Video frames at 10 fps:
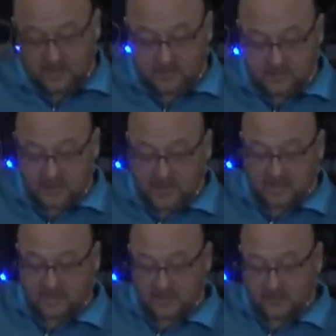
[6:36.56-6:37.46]
verses
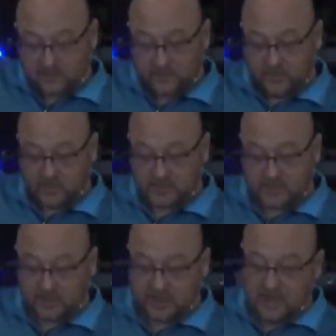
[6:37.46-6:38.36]
19 through
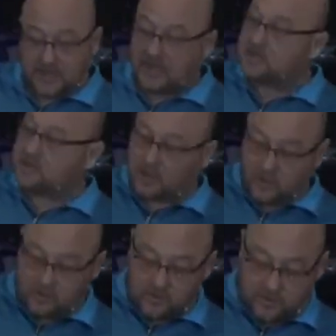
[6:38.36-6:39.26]
14. He
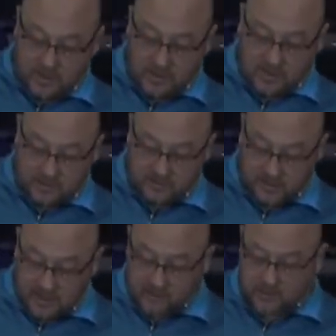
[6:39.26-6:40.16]
told his
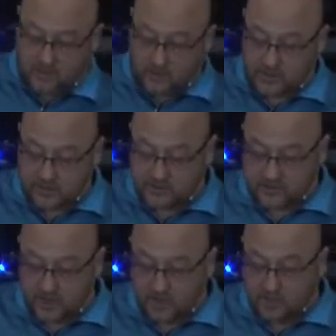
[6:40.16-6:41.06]
next story to
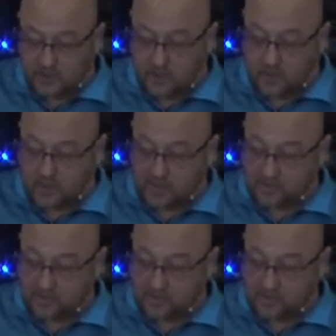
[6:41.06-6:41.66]
some who were